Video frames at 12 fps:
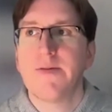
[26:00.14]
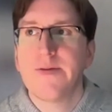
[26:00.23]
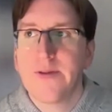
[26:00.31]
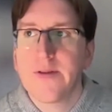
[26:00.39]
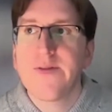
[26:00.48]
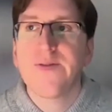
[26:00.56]
of
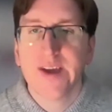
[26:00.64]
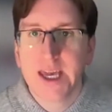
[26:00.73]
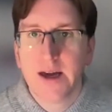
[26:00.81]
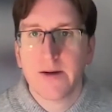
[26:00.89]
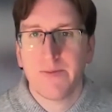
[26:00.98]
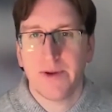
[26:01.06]

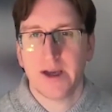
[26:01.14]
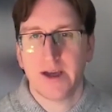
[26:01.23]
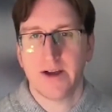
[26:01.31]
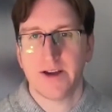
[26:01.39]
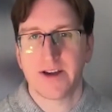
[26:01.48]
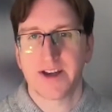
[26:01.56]
fear
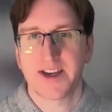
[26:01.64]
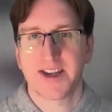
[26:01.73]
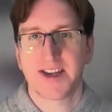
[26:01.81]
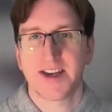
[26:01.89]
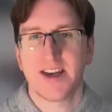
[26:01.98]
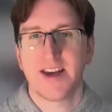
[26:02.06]

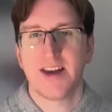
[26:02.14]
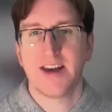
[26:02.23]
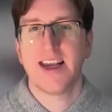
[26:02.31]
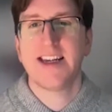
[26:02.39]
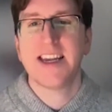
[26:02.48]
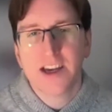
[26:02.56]
because
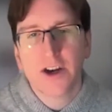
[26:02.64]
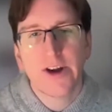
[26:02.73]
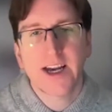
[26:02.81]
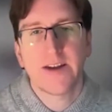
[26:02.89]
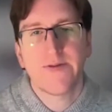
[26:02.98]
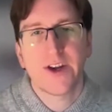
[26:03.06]
it is a
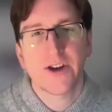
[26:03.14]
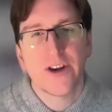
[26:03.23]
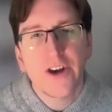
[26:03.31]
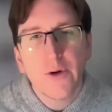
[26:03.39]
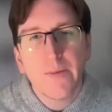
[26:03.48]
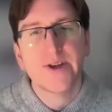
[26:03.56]
creative vision.
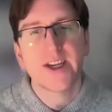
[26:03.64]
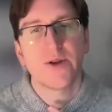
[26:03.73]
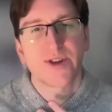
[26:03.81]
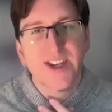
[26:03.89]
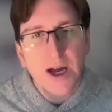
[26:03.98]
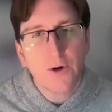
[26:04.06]
You're putting
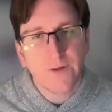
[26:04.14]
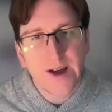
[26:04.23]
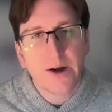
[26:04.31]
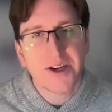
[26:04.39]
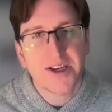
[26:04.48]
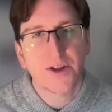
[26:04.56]
yourself
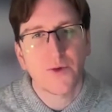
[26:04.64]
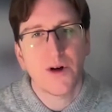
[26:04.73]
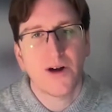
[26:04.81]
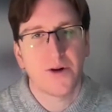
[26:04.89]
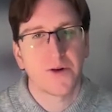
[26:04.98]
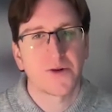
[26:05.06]
out into the
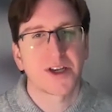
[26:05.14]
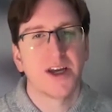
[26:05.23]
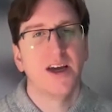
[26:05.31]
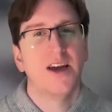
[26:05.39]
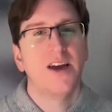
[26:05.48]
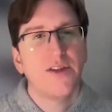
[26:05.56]
world
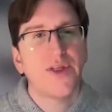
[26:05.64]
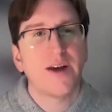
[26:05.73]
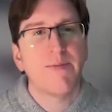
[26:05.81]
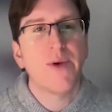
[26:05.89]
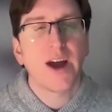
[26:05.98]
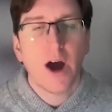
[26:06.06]

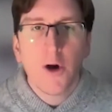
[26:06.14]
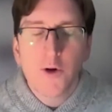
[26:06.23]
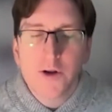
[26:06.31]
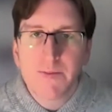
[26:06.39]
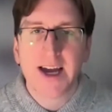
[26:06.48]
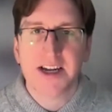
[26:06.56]
that might
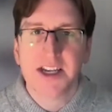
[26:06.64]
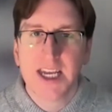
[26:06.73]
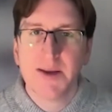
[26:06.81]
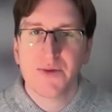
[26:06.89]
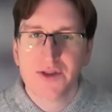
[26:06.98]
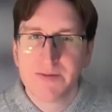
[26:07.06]
hold back
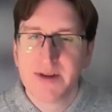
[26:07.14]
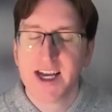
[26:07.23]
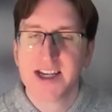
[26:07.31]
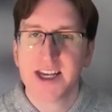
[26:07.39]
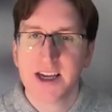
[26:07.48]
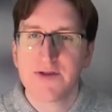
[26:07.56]
teams from
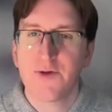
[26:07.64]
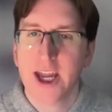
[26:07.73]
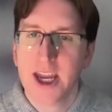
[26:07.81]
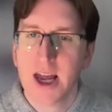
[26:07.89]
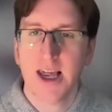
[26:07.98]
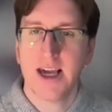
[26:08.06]
testing as
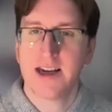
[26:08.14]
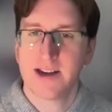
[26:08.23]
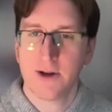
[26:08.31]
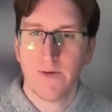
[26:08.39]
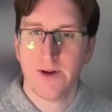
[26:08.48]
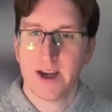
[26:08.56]
regularly and as
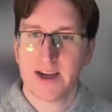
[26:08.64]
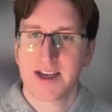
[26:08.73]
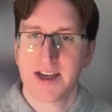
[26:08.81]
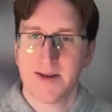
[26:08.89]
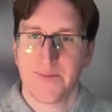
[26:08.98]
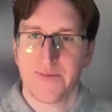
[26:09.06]
often
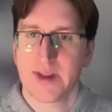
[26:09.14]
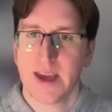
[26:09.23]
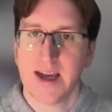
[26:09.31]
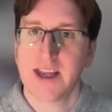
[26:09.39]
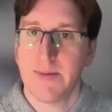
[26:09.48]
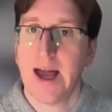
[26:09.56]
as
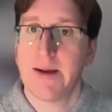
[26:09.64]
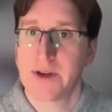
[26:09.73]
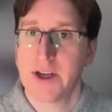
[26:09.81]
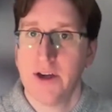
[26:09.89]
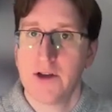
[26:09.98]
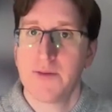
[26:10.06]
they perhaps
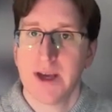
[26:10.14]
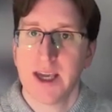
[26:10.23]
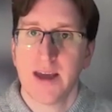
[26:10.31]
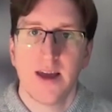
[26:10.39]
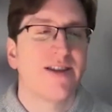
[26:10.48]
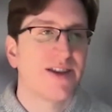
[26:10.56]
could
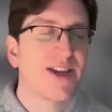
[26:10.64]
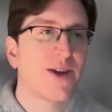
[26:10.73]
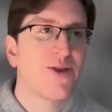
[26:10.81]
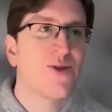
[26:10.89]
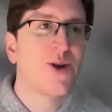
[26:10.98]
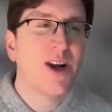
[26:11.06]
be.
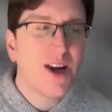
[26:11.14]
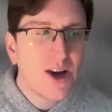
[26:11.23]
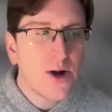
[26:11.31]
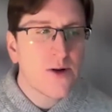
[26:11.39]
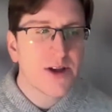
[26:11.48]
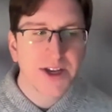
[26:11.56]
So
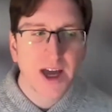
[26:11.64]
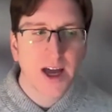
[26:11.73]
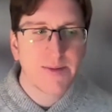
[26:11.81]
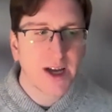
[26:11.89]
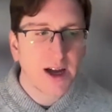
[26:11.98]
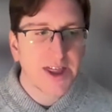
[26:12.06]
longer
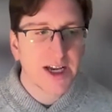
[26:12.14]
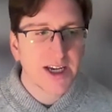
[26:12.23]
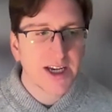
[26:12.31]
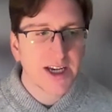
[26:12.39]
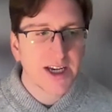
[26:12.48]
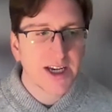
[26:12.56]
term, I think
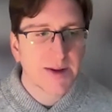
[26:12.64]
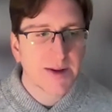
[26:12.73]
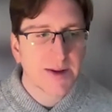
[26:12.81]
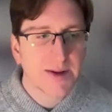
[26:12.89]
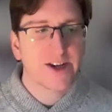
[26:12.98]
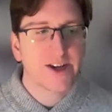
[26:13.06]
some of the challenges
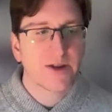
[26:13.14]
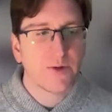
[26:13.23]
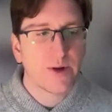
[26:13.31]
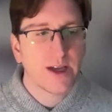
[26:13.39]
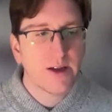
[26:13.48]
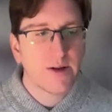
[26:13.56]
that
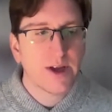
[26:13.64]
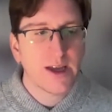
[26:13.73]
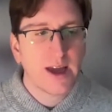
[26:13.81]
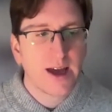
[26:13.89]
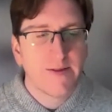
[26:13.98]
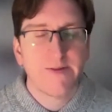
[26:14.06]
we
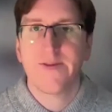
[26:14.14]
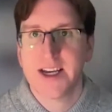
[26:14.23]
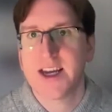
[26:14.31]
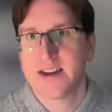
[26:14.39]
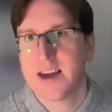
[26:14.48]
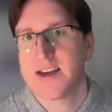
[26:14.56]
face
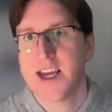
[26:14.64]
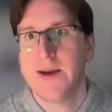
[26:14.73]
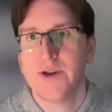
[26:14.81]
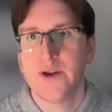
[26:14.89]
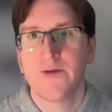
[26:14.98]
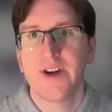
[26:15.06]
as games
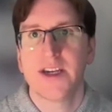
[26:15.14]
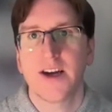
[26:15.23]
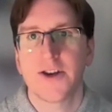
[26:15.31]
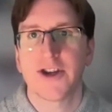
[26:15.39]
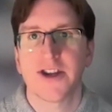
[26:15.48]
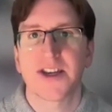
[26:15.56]
user
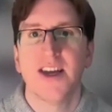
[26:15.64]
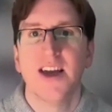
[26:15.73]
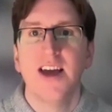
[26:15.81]
researchers